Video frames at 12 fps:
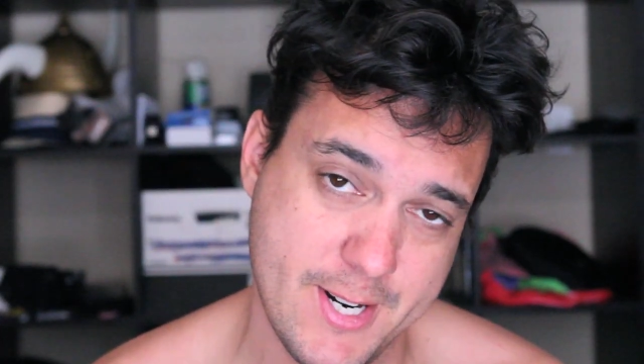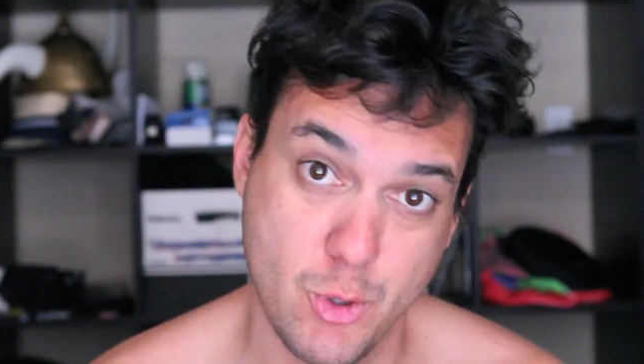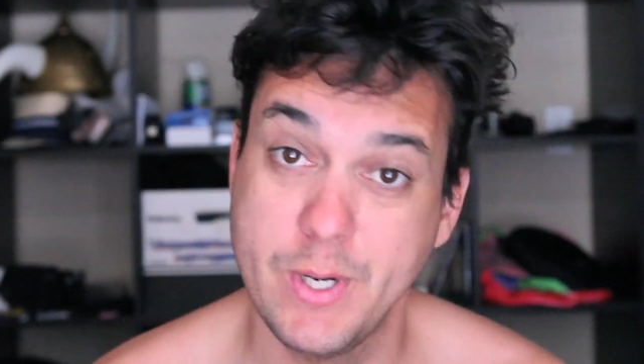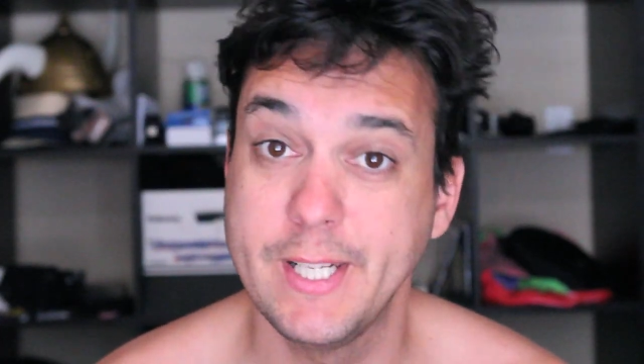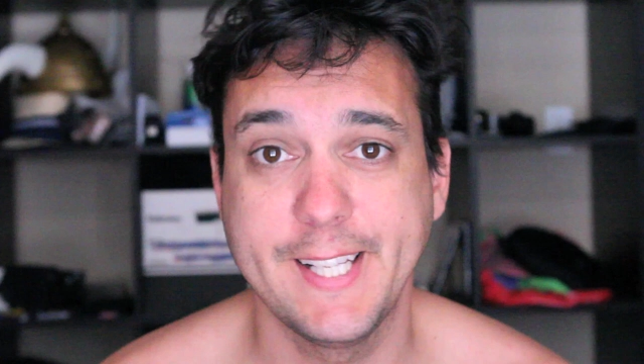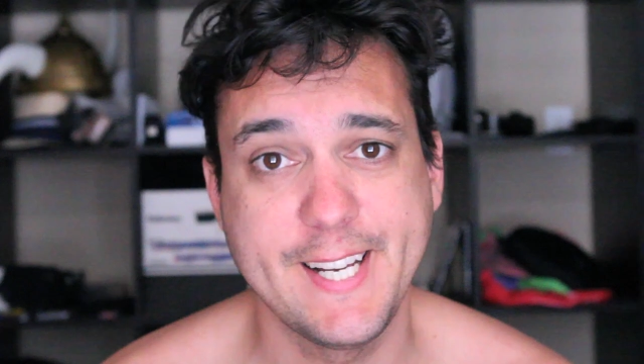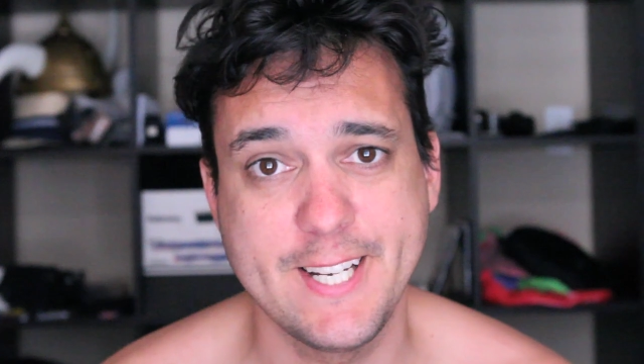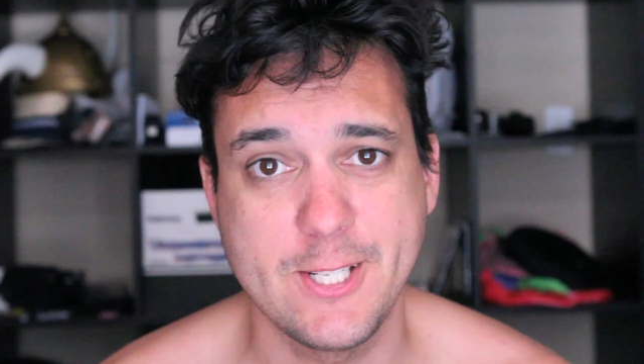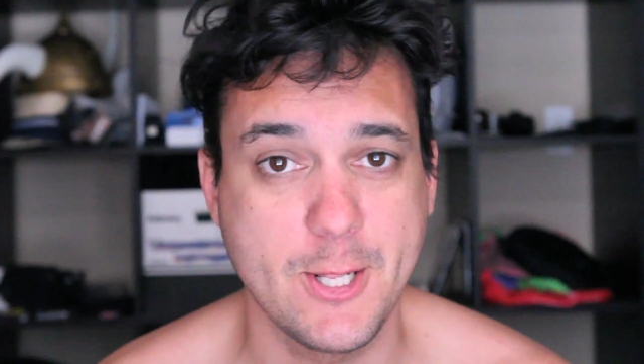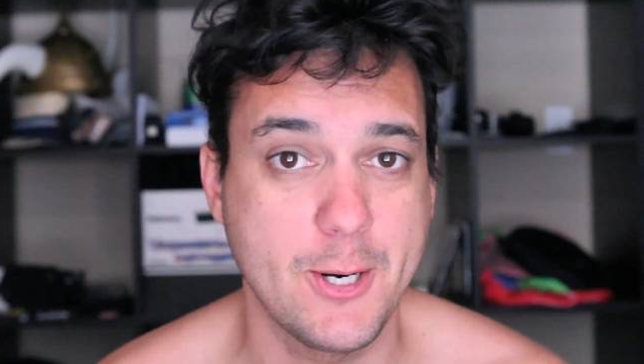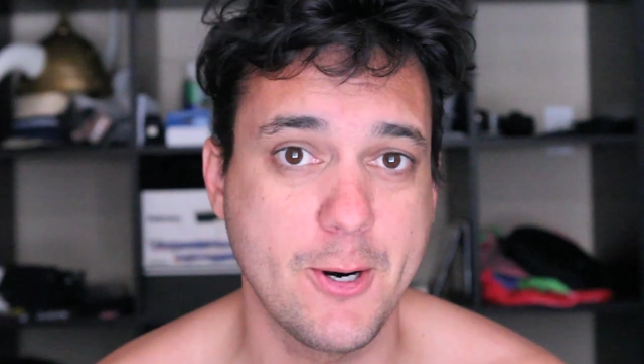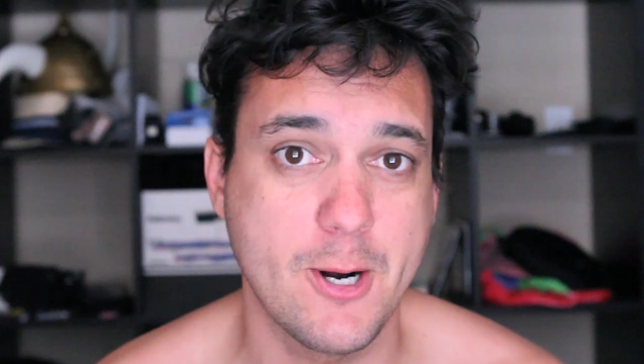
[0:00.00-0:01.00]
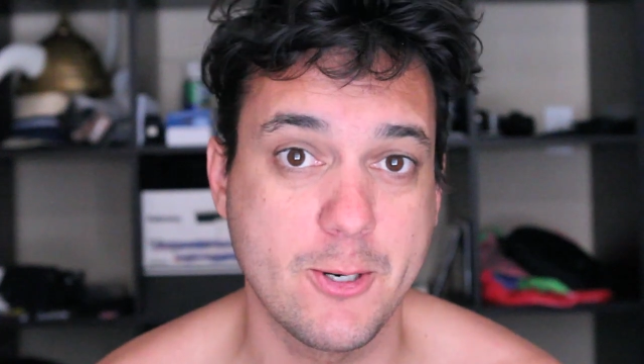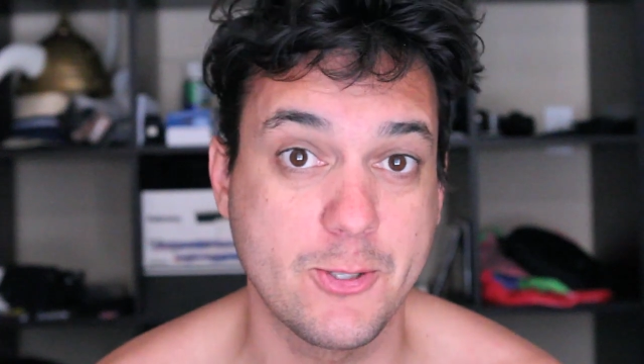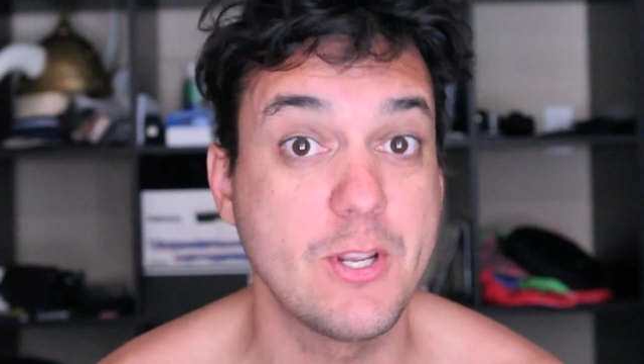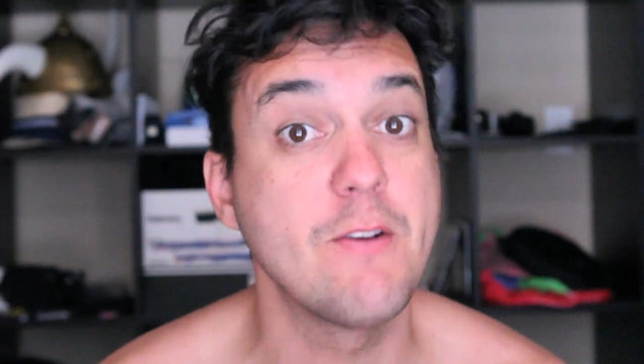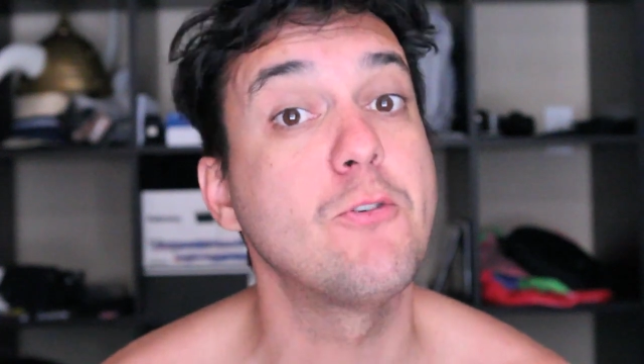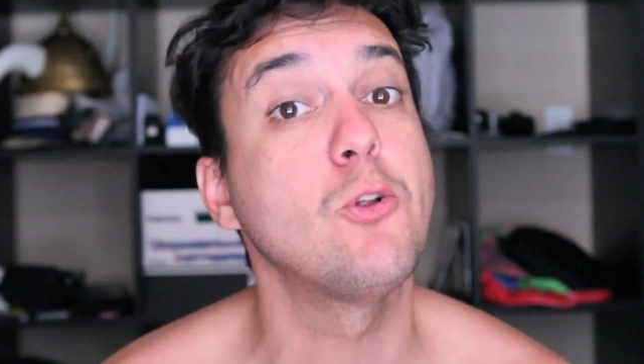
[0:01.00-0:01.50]
you realize there are
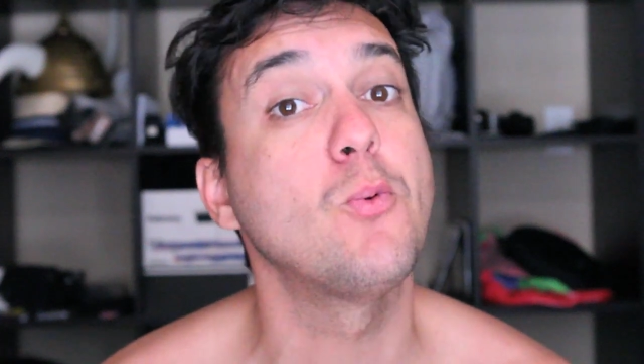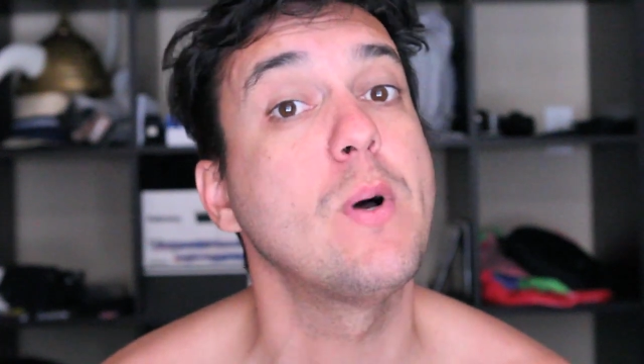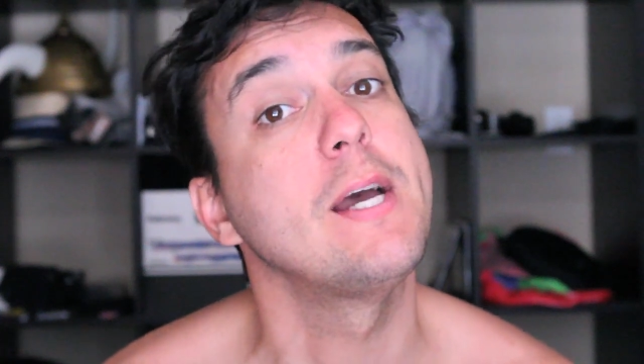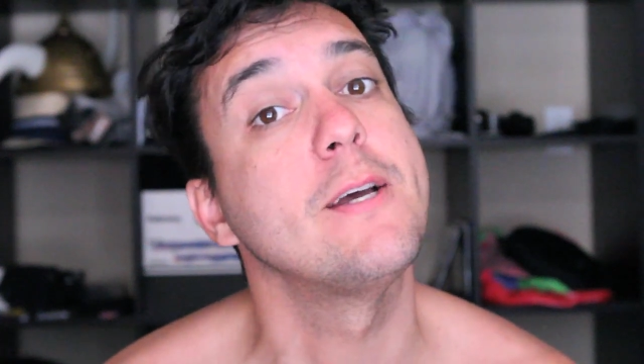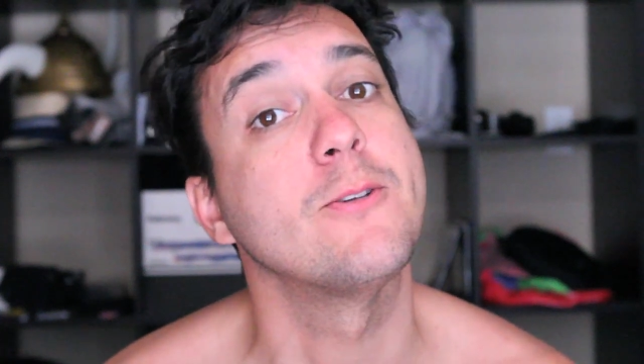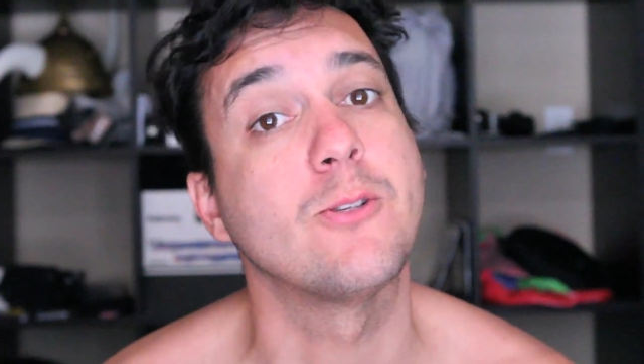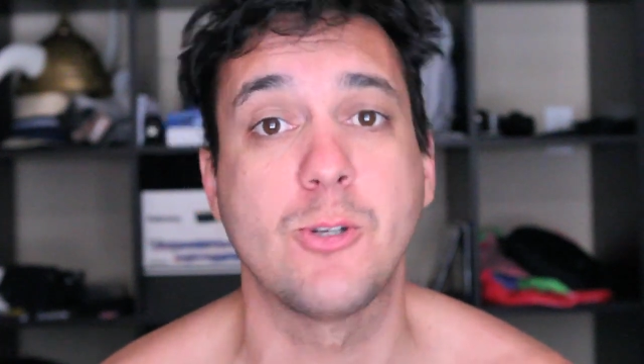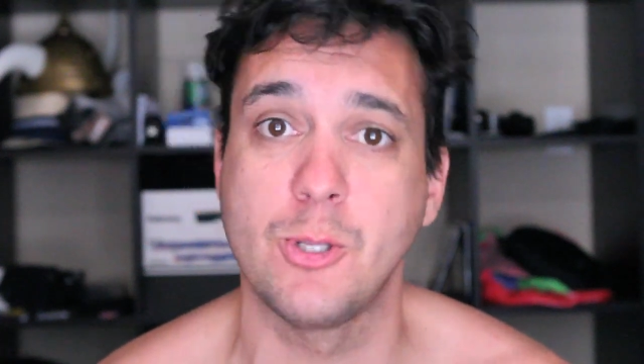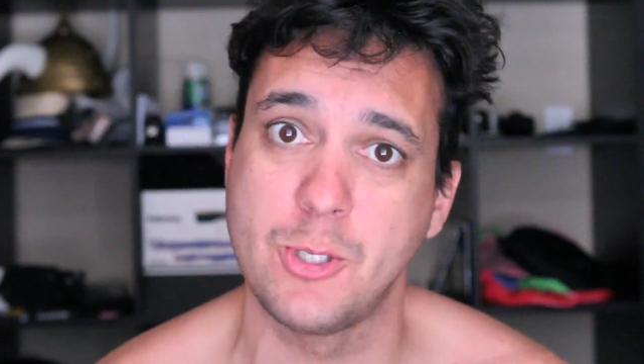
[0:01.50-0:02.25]
several ways to